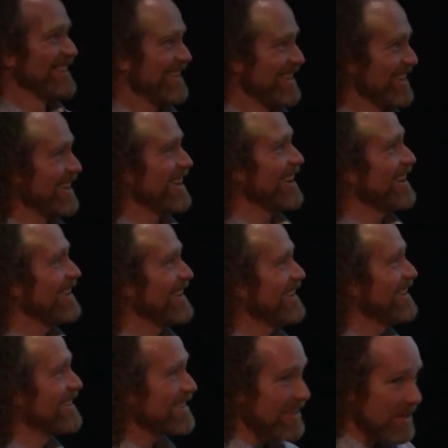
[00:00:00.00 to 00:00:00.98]
Yeah,
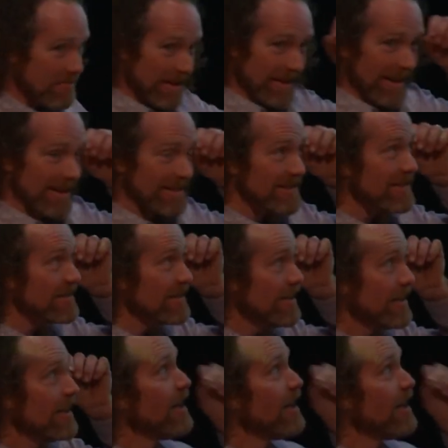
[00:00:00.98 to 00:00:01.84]
don't have my glasses.